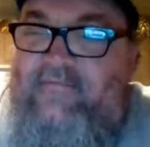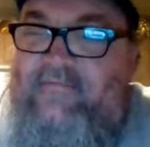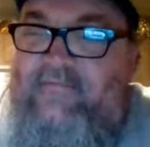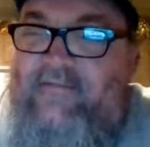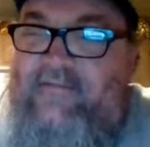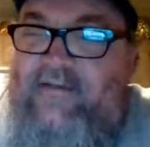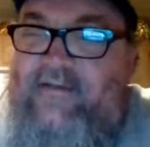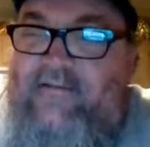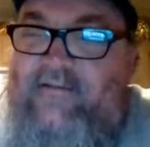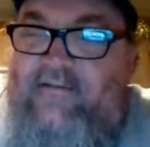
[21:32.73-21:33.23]

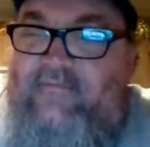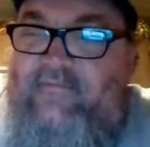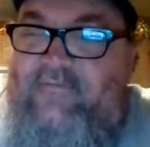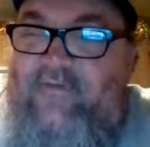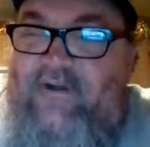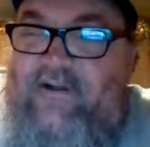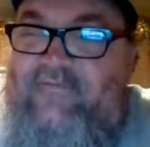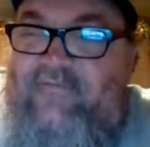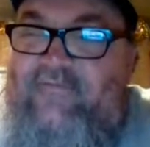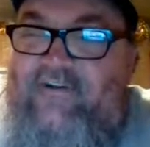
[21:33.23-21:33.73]

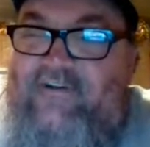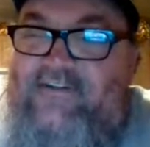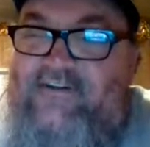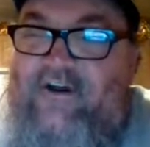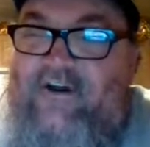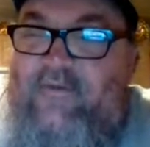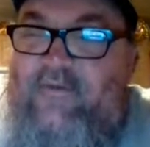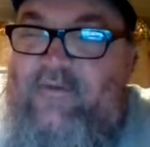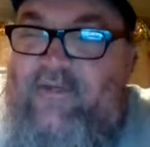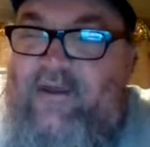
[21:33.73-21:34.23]
Whatever, it
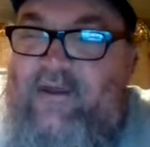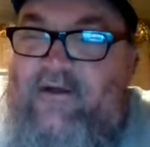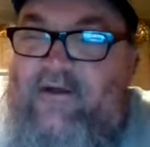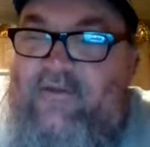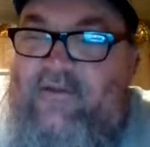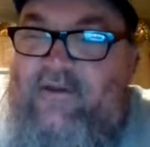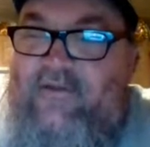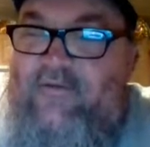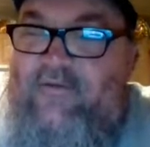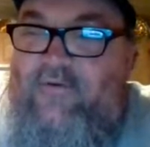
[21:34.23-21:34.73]
started with an L
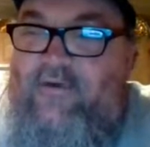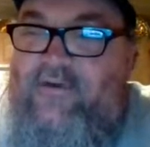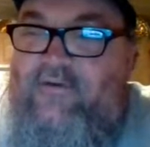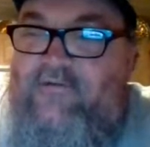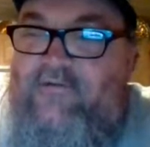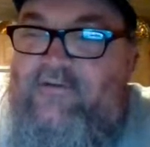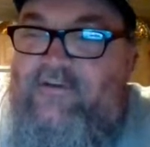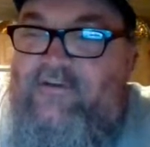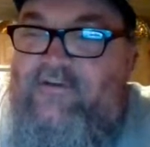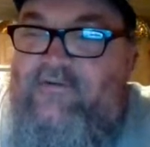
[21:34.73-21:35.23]
there. The one
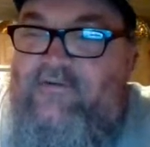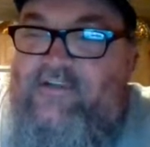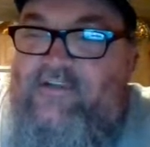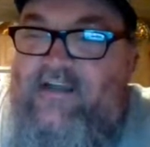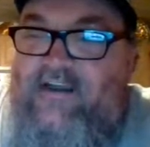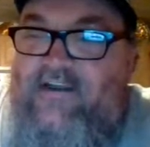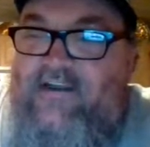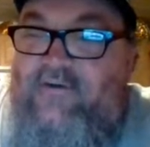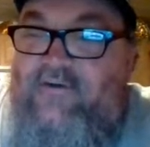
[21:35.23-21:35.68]
you said it.